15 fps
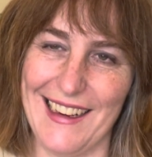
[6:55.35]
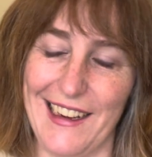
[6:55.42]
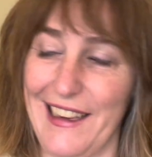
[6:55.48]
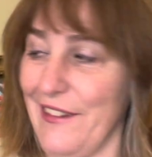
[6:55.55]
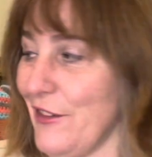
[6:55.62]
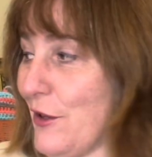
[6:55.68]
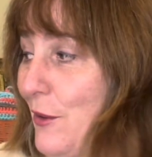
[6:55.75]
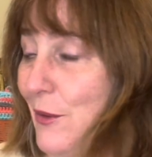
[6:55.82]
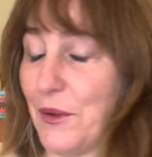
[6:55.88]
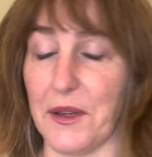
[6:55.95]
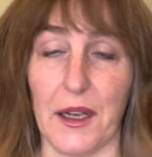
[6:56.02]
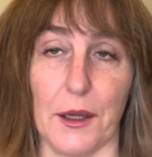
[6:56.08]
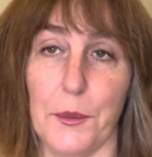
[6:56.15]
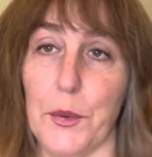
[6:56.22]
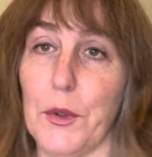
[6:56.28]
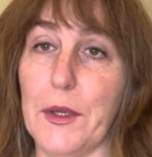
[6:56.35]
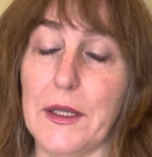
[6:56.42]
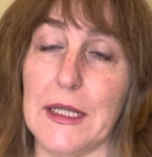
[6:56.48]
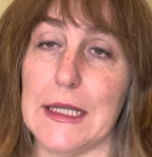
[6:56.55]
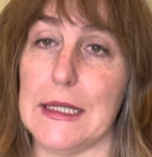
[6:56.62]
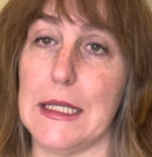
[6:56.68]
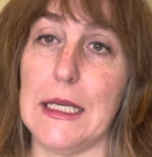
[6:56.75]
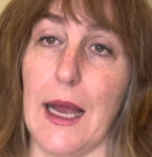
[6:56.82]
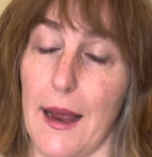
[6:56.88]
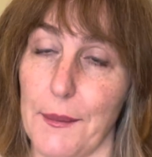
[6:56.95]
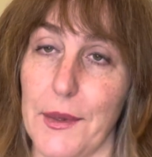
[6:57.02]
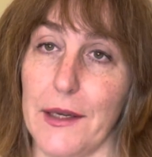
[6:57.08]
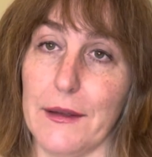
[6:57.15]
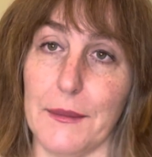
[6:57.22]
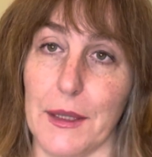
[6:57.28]
Even though color pooling does not
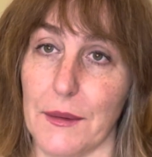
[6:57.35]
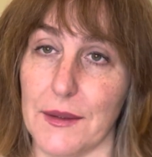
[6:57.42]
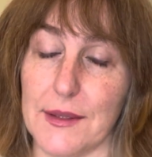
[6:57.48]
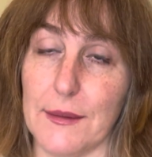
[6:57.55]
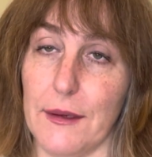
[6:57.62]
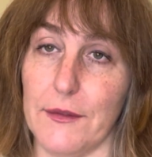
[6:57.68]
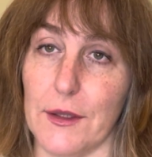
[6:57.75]
bother me whatsoever